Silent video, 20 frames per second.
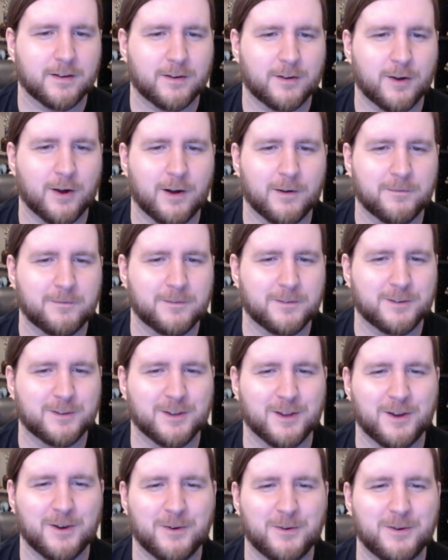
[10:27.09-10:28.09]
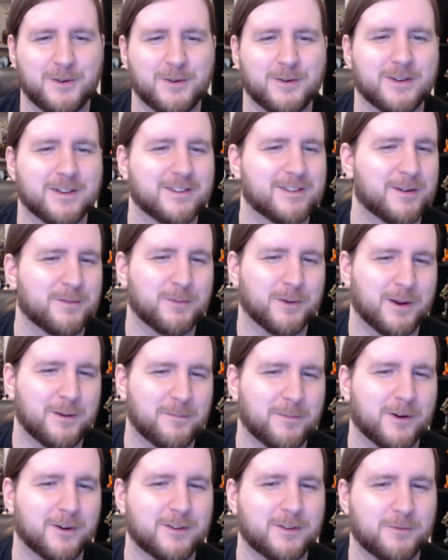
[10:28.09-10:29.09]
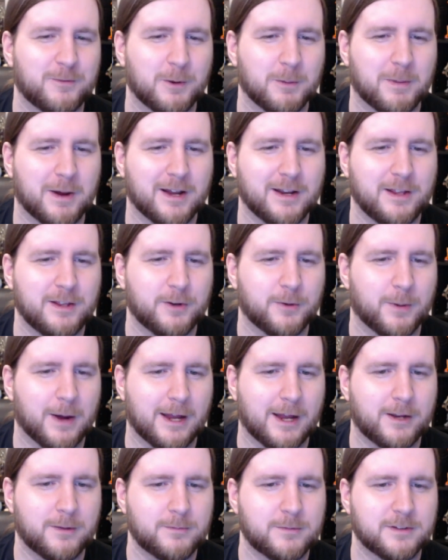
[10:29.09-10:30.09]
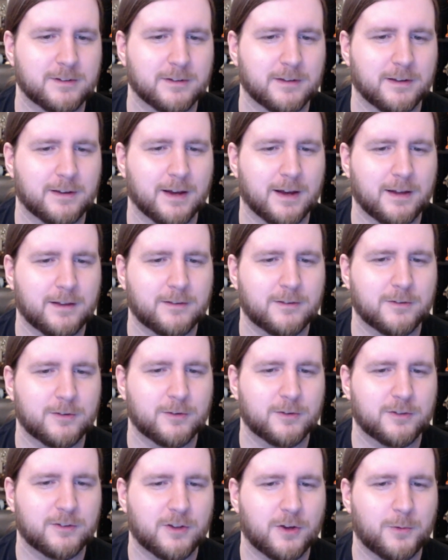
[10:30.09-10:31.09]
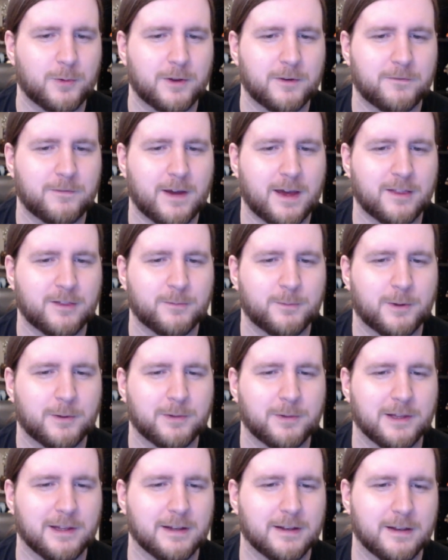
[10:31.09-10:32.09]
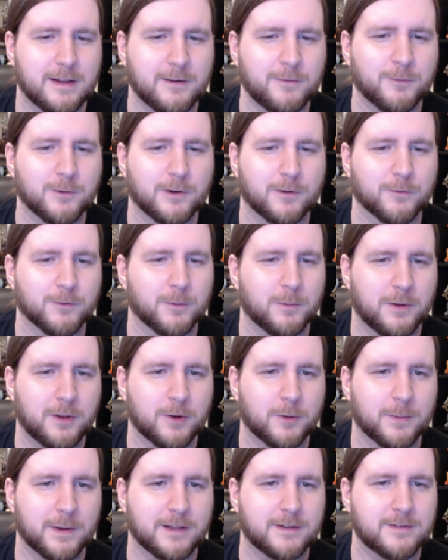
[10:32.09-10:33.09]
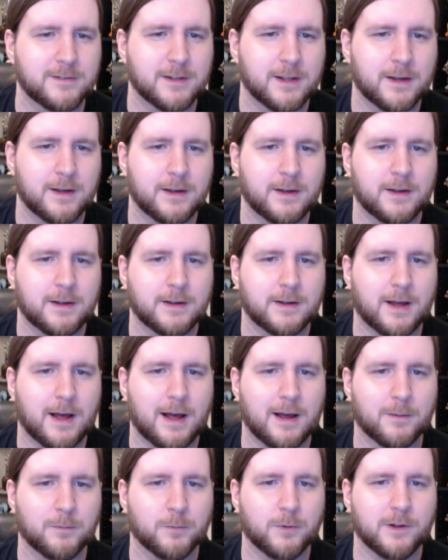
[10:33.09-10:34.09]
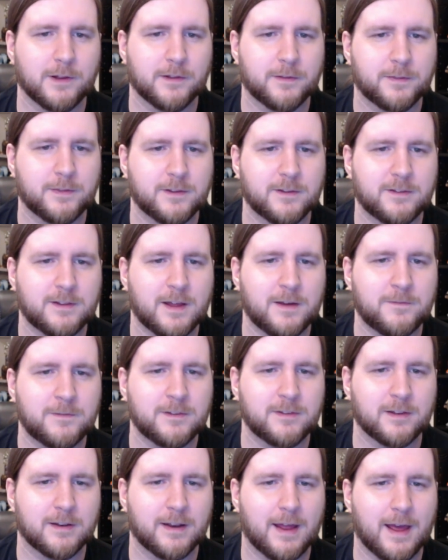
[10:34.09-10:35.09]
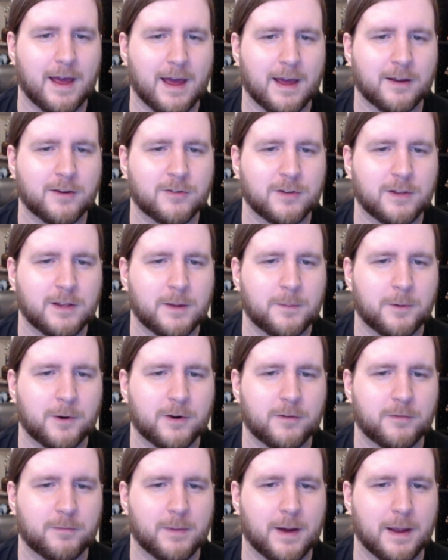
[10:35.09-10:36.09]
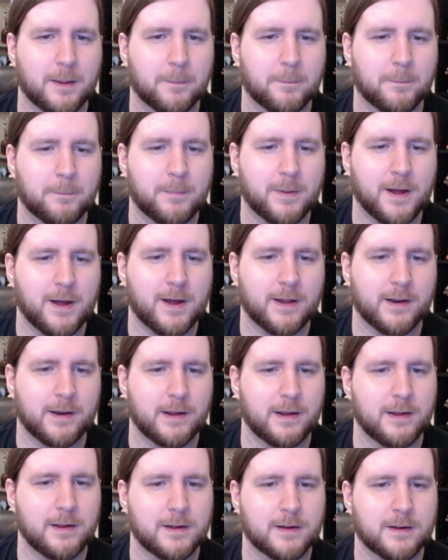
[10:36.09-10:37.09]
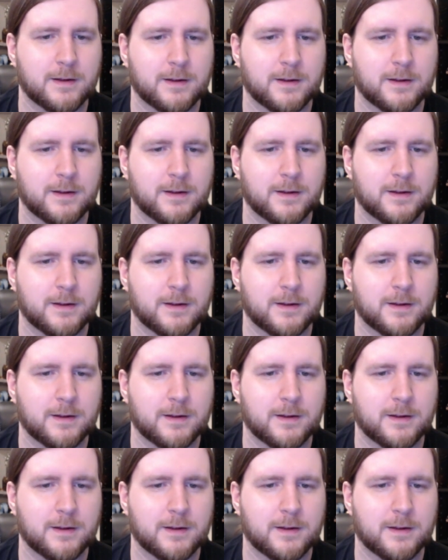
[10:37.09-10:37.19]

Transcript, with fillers: Cough. So you can separate parts of your body into items? Gods are so unfathomably different from humans. Ah, uh, Brilith, the staff isn't actually a part of my body.